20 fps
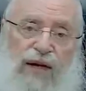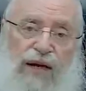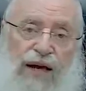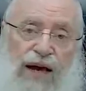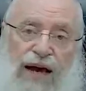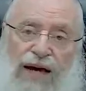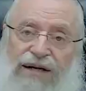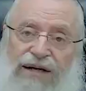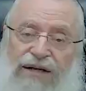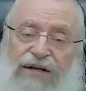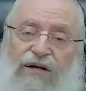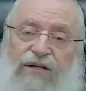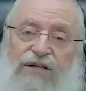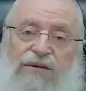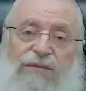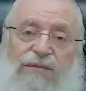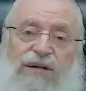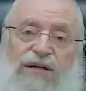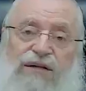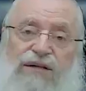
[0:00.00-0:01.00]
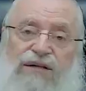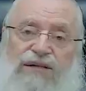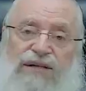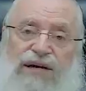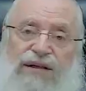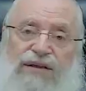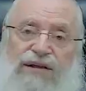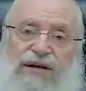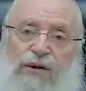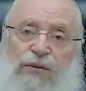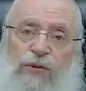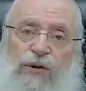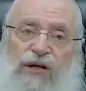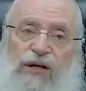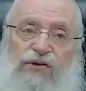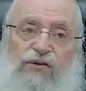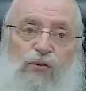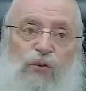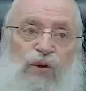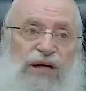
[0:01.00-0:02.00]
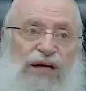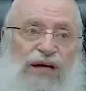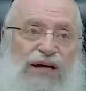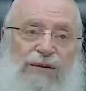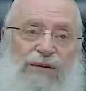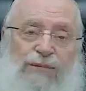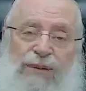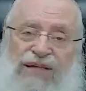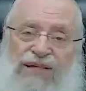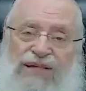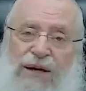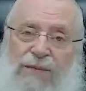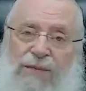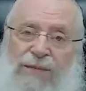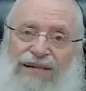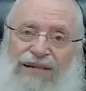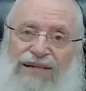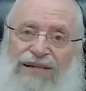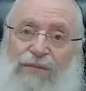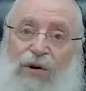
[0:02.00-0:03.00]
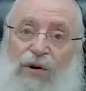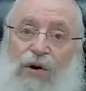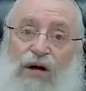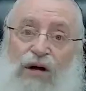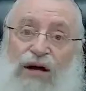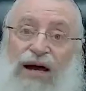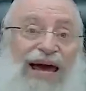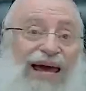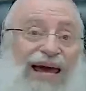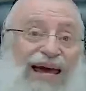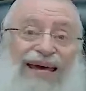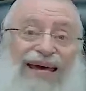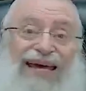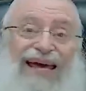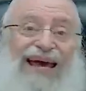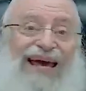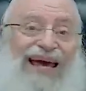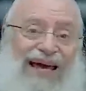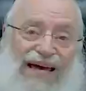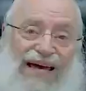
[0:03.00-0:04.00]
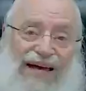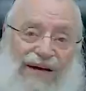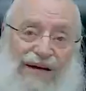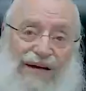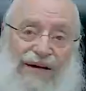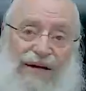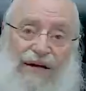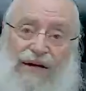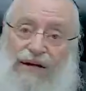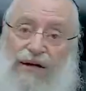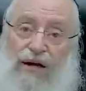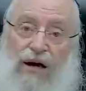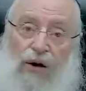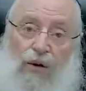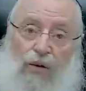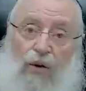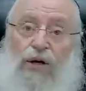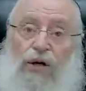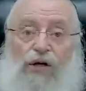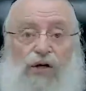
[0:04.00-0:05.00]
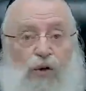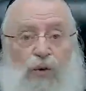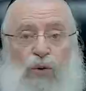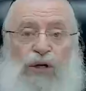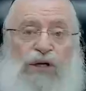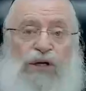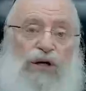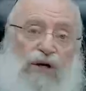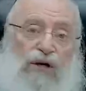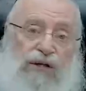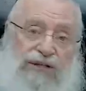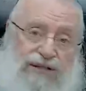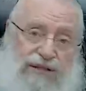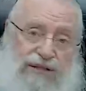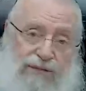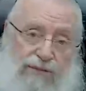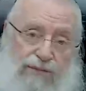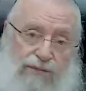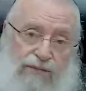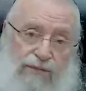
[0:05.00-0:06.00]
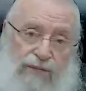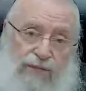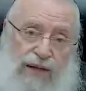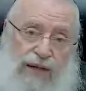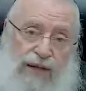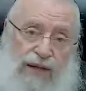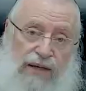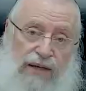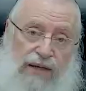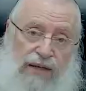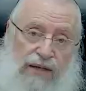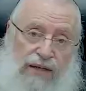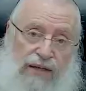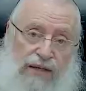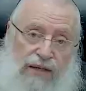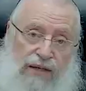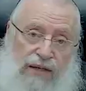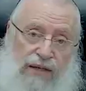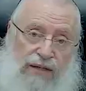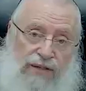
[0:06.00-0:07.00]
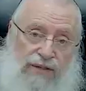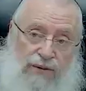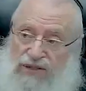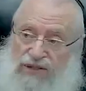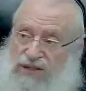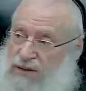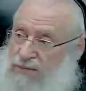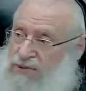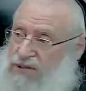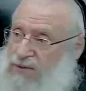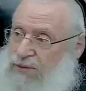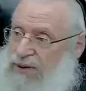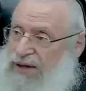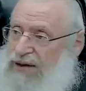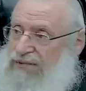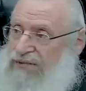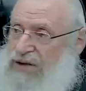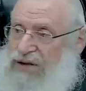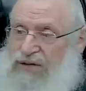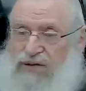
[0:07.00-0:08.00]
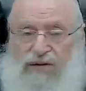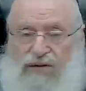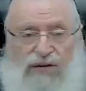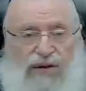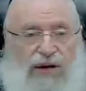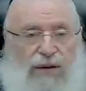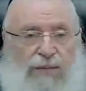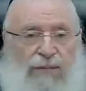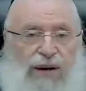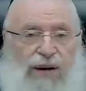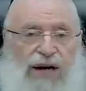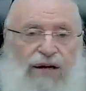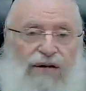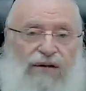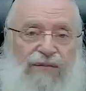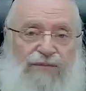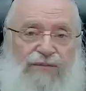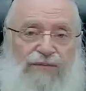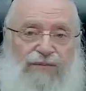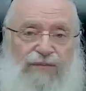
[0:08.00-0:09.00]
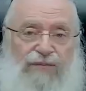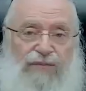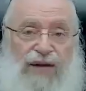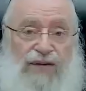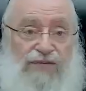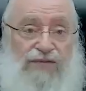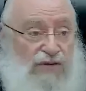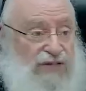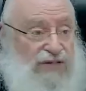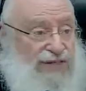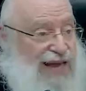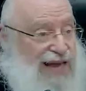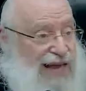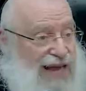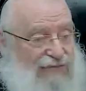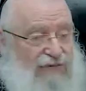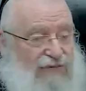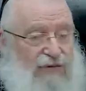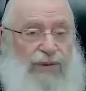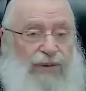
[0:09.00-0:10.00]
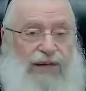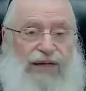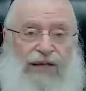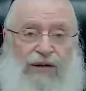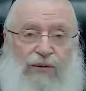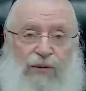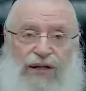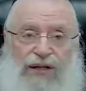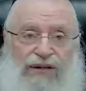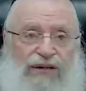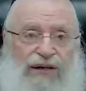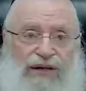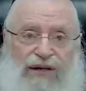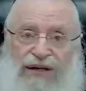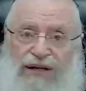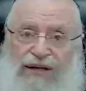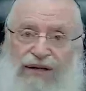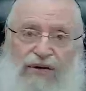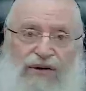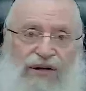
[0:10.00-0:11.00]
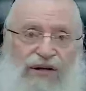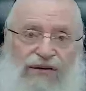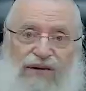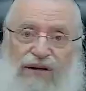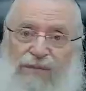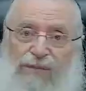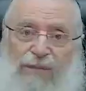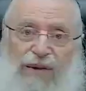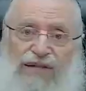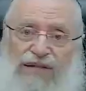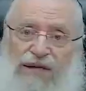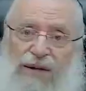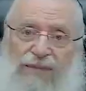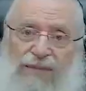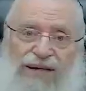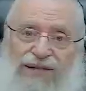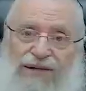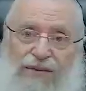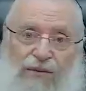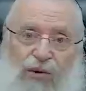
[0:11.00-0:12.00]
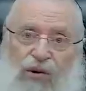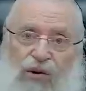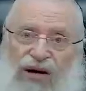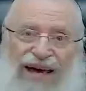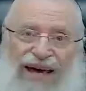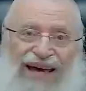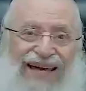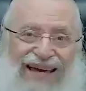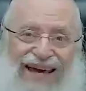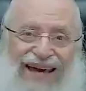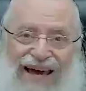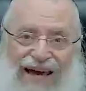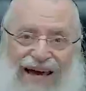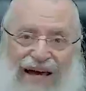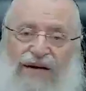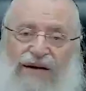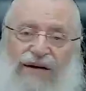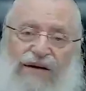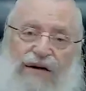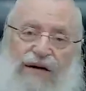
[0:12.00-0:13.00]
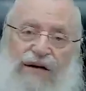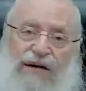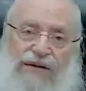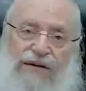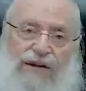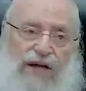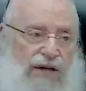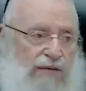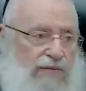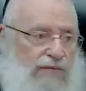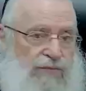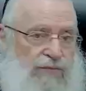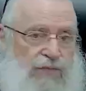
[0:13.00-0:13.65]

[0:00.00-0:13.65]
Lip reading: And he doesn't mean to say that you need to eat Pesach Matzah Maror again. No, you were yotze. So it seems to be evident in the Ramban, if there's a Havam and you need to eat Pesach Matzah Maror again, then